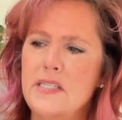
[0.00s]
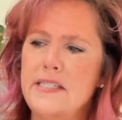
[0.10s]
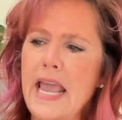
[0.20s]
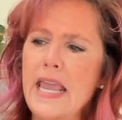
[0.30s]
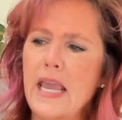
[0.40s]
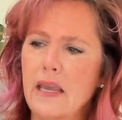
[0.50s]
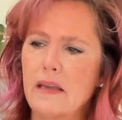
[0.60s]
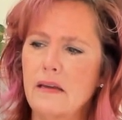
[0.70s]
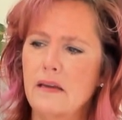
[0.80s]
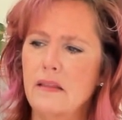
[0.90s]

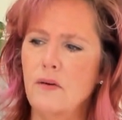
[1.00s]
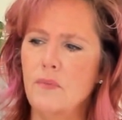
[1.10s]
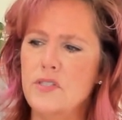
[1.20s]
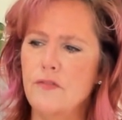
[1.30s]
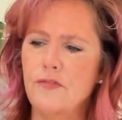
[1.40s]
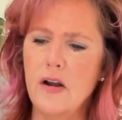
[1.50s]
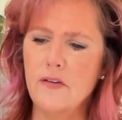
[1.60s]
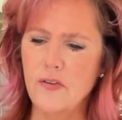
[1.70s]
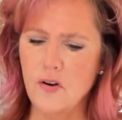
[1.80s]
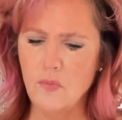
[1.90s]
saying that was in front
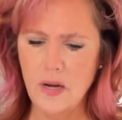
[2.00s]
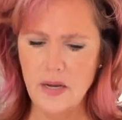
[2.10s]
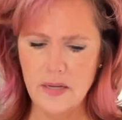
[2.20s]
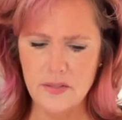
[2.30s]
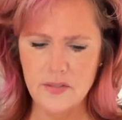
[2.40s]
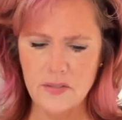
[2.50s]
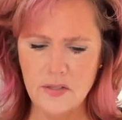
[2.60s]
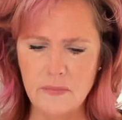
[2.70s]
of her was,